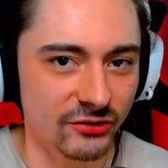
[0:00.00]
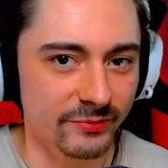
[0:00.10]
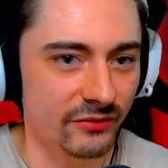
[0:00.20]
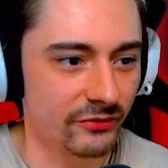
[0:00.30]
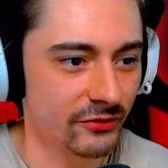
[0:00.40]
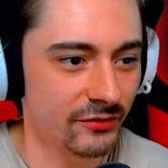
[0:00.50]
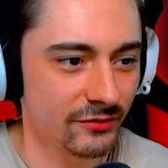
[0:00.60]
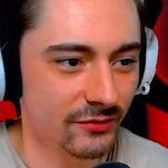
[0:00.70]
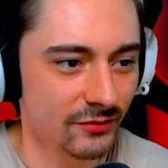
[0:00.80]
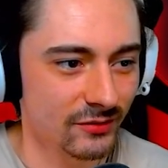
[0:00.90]
method,
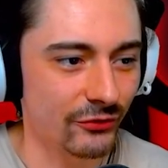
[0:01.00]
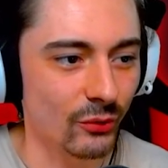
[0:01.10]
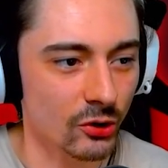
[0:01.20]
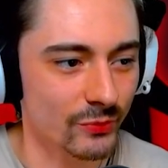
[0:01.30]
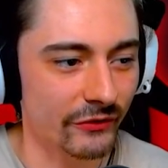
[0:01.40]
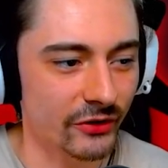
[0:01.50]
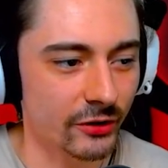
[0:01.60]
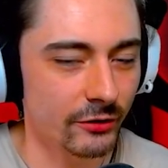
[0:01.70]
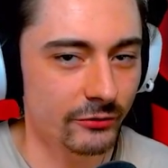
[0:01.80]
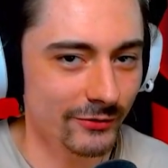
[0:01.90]
if you watch my
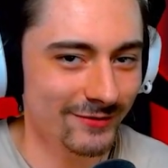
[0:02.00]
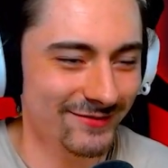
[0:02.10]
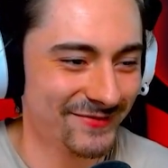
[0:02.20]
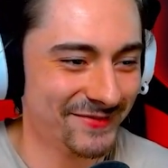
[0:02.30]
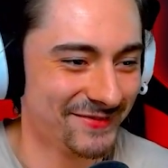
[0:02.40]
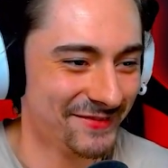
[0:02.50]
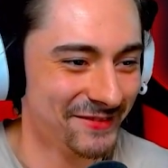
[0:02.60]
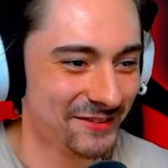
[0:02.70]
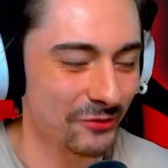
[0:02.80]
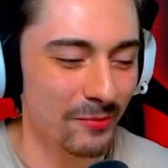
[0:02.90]
videos.
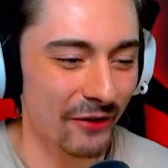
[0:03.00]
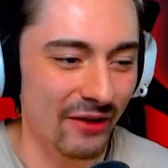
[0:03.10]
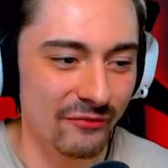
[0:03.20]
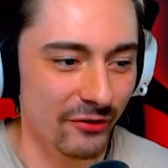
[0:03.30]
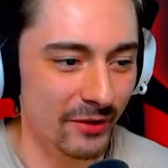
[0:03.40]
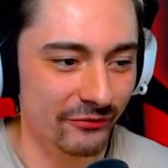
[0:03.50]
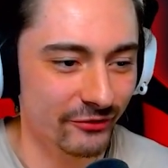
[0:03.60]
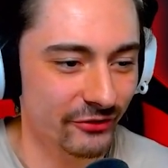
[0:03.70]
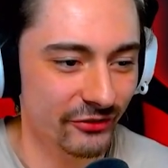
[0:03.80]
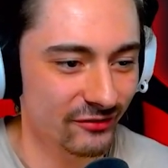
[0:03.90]
It's one of my favorite
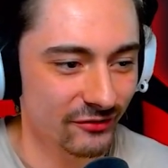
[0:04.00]
methods.